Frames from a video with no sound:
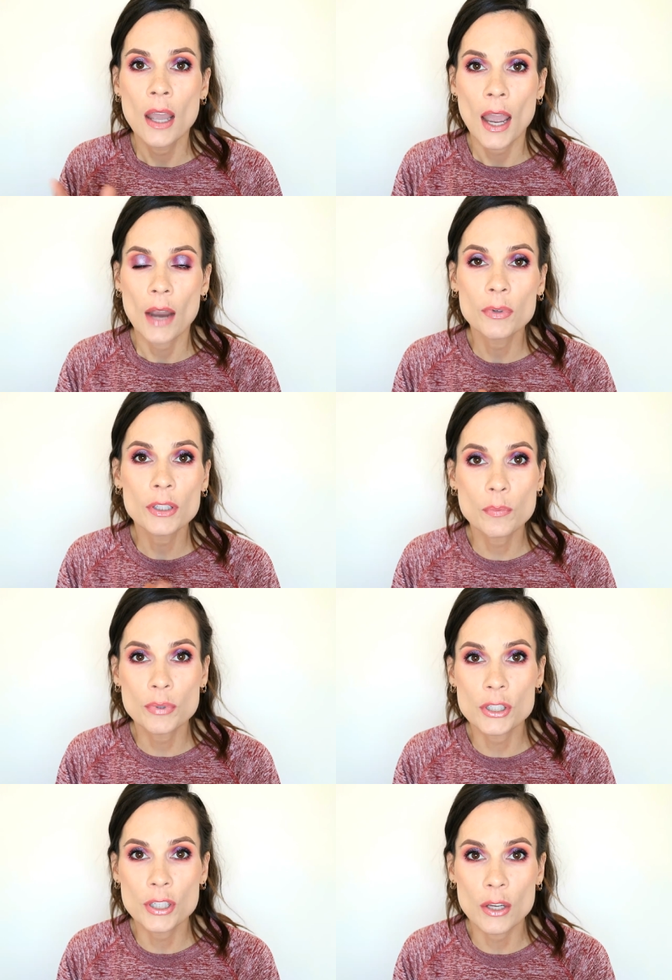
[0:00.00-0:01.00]
I really
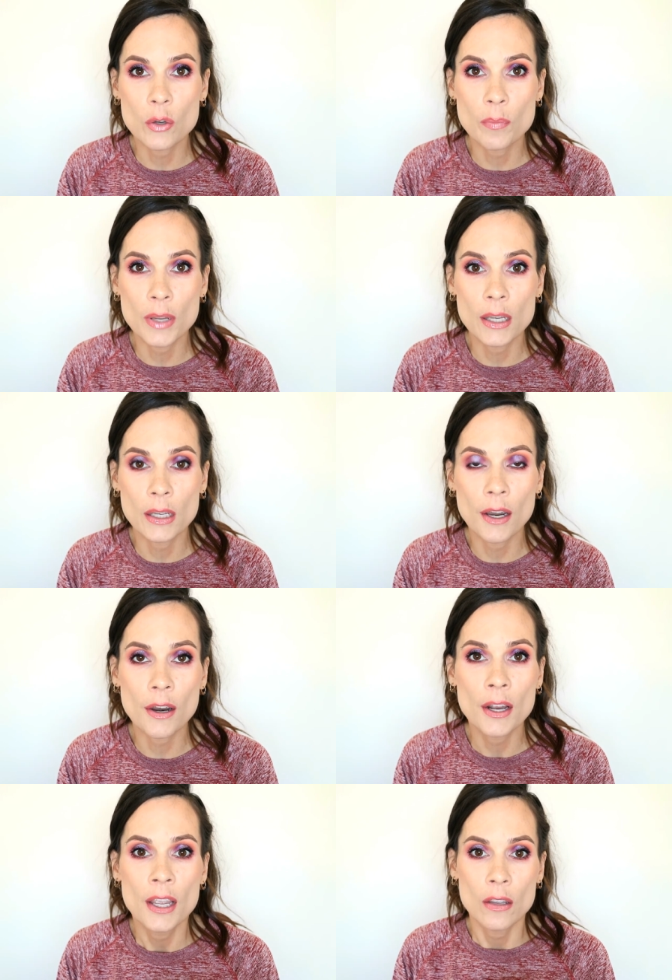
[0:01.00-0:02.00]
appreciate you being
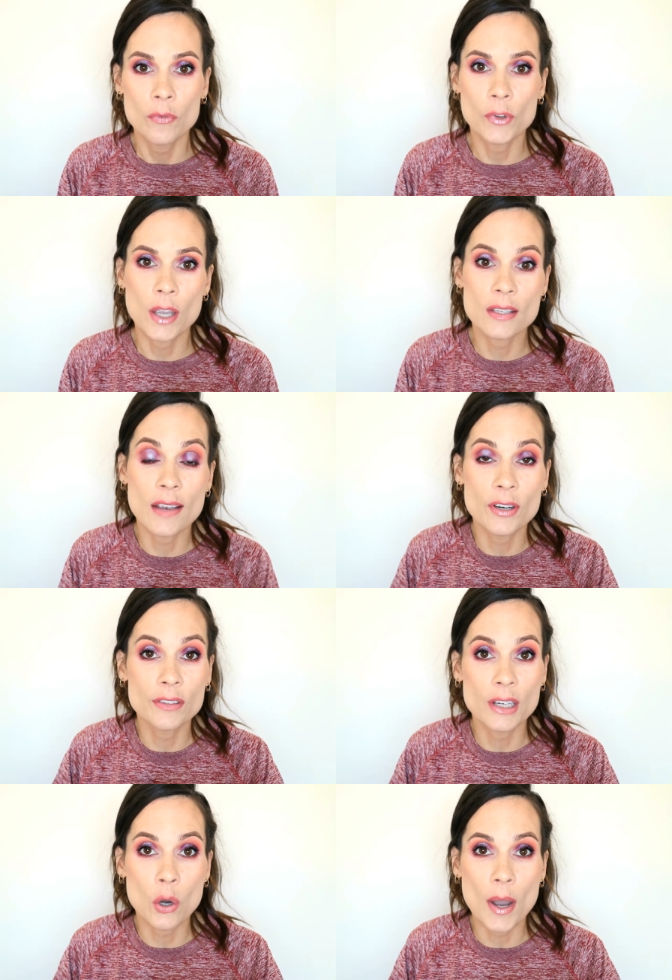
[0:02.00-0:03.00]
here. If you guys have any
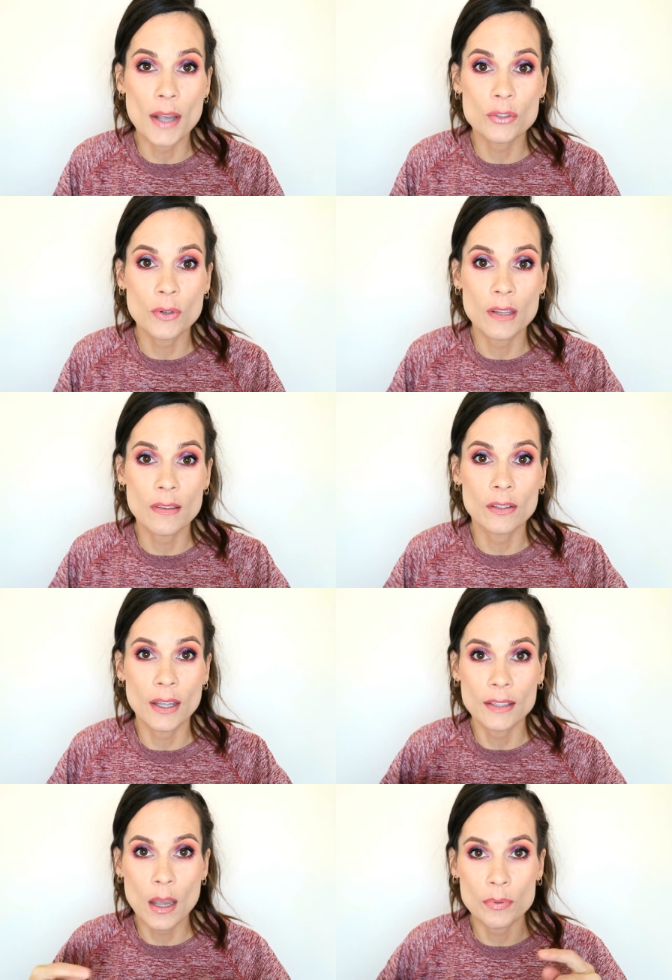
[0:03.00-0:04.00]
requests or anything
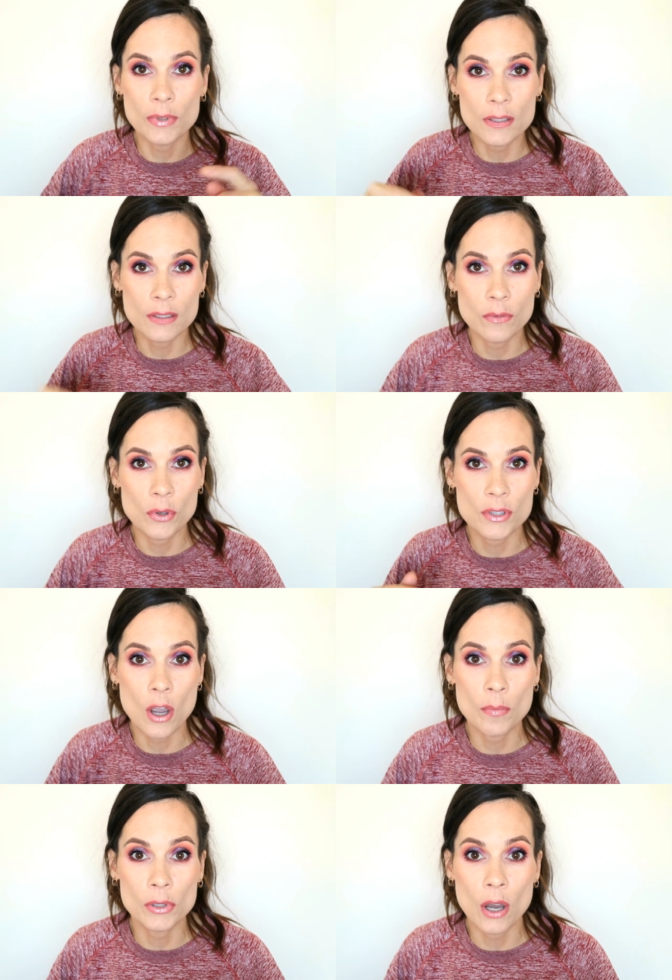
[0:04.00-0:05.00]
like that, please leave those
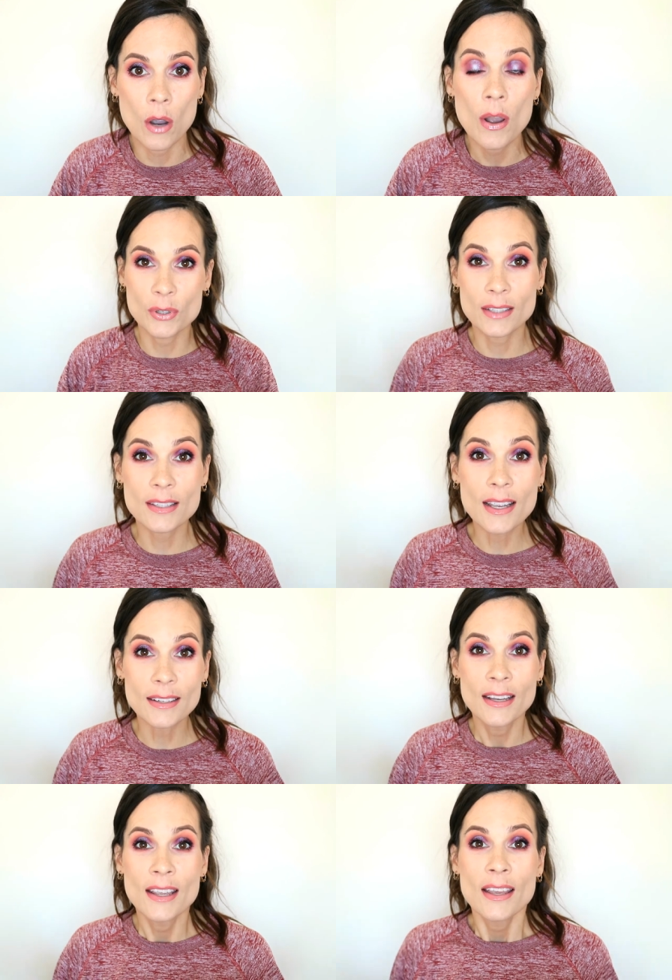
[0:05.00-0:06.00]
down below. So that's it.
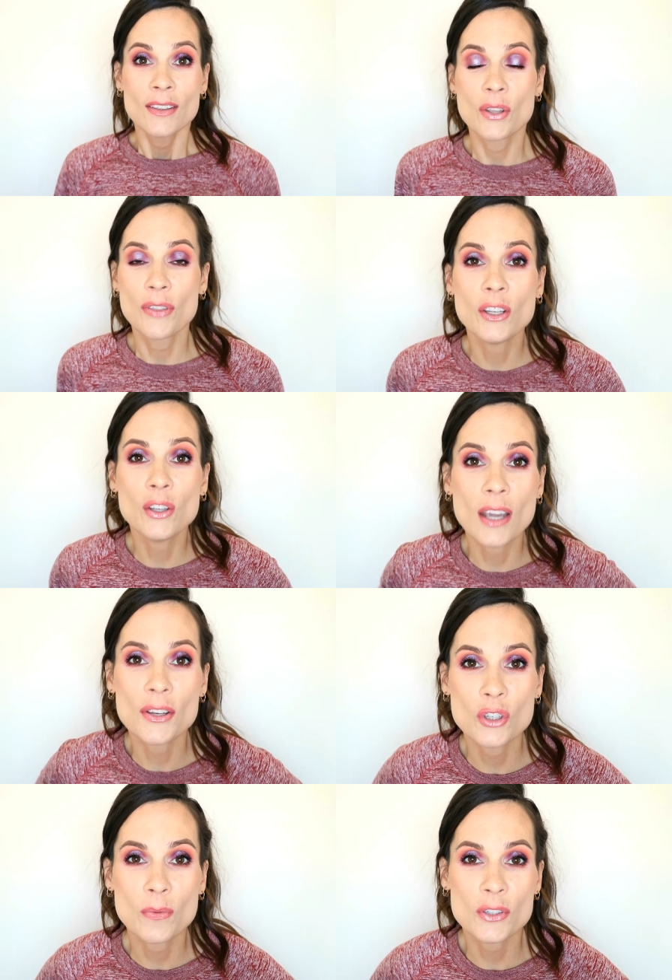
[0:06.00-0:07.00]
So thank you
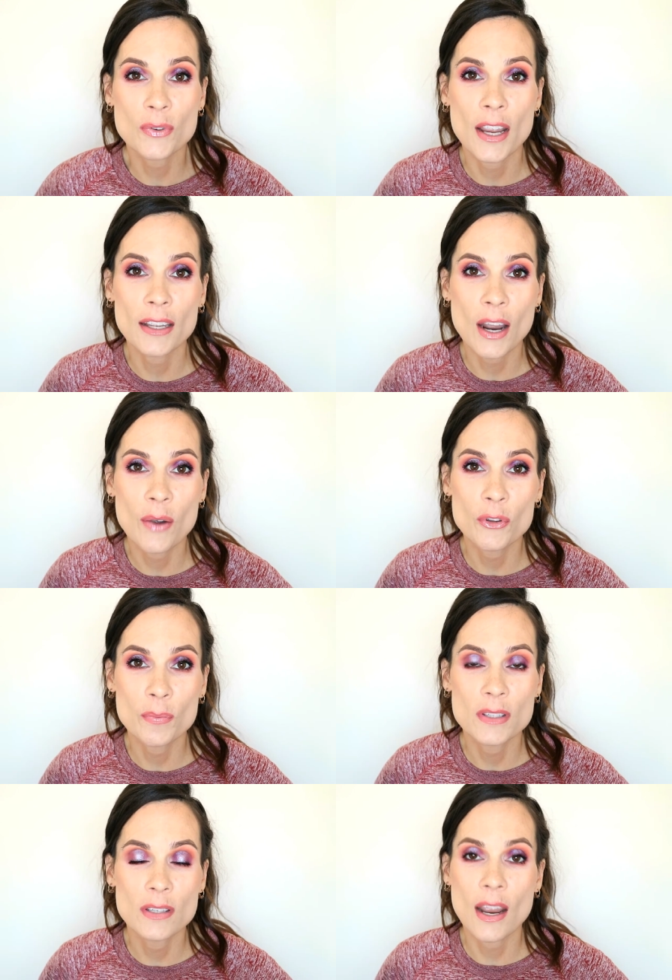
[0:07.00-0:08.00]
guys so much for hanging out with
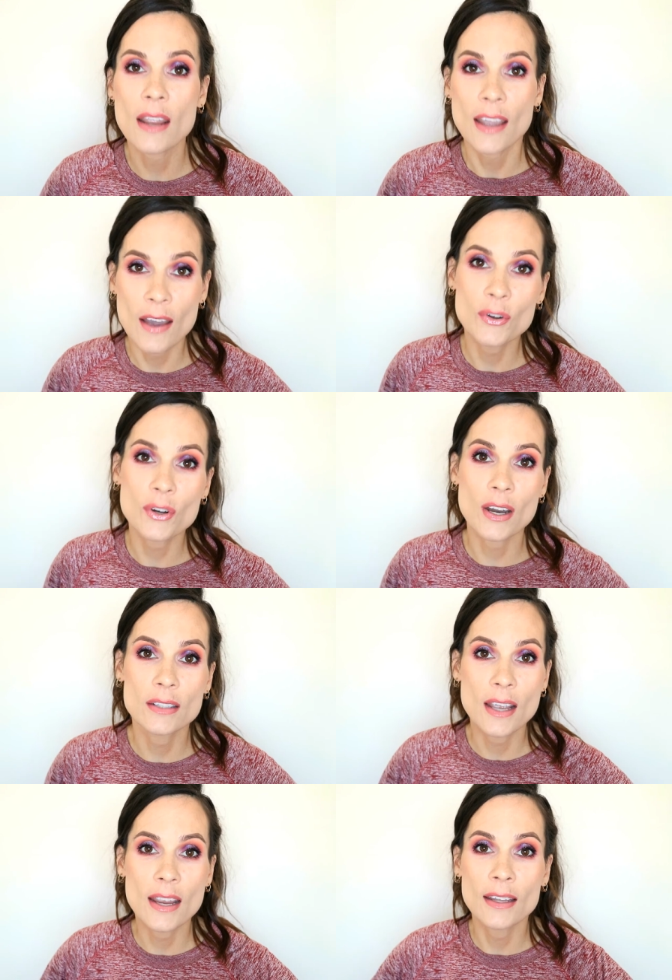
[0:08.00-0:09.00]
me today. Have a great
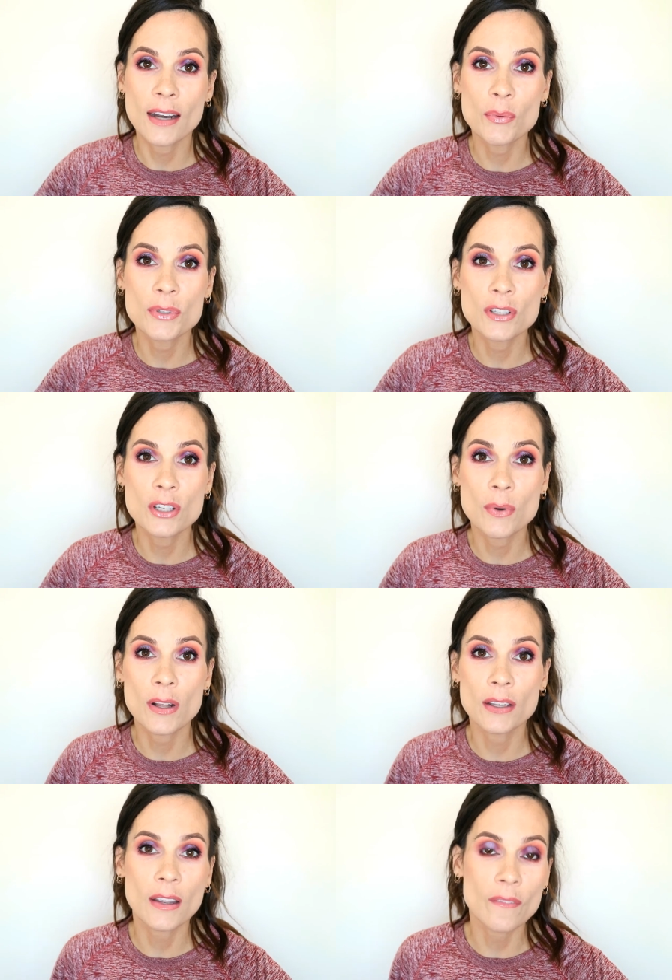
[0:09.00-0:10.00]
day, and I will see you
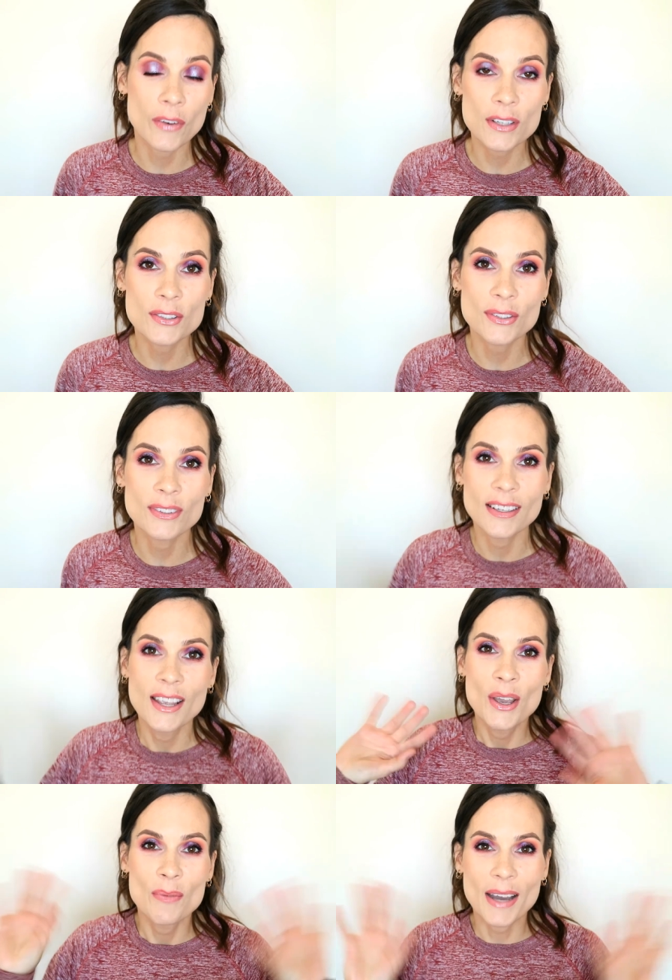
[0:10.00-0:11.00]
all again very soon.
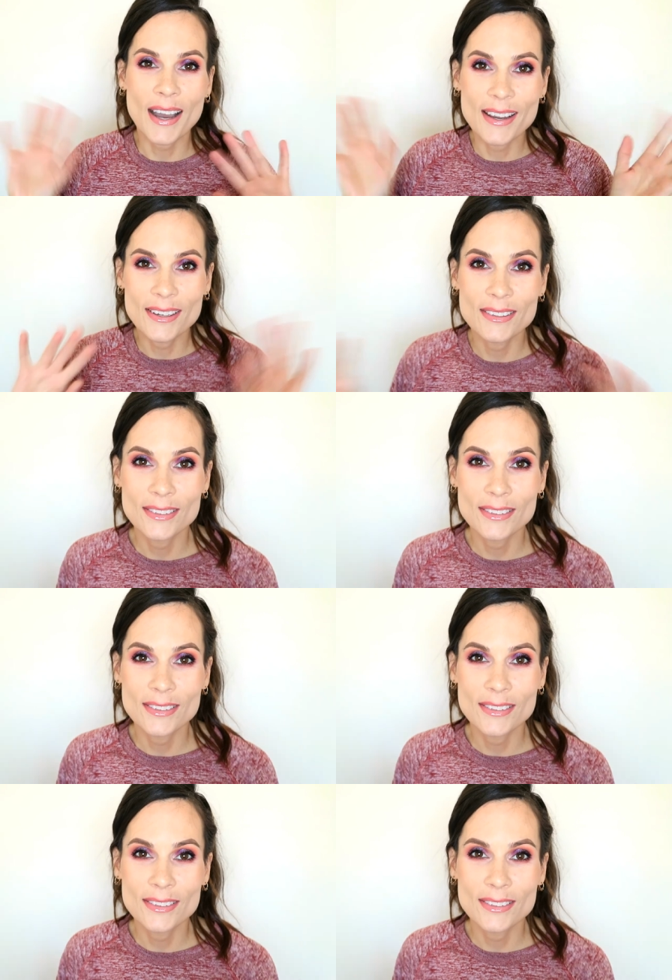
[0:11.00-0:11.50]
Bye.